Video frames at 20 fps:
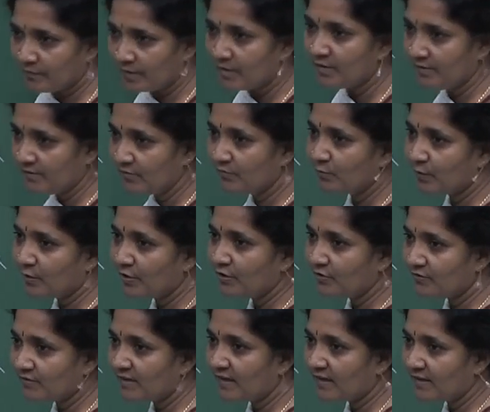This is what you are
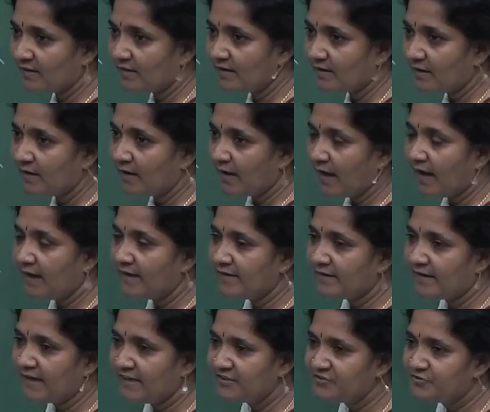saying. And
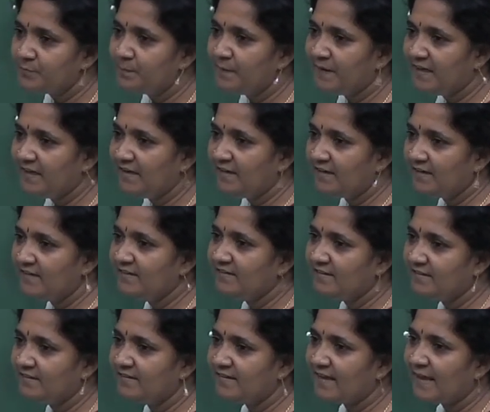HB, is
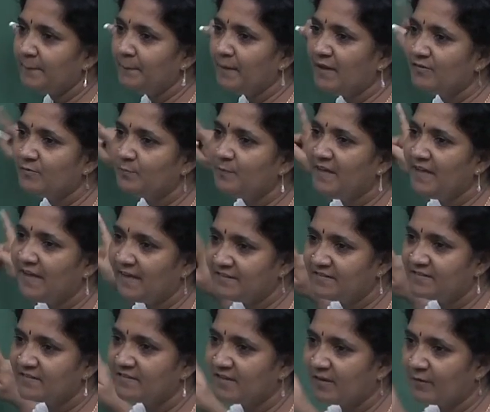it same as
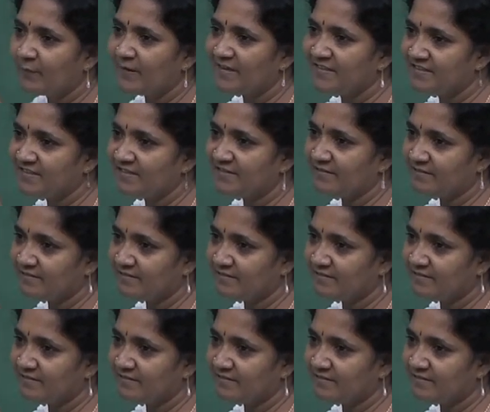BH is the question.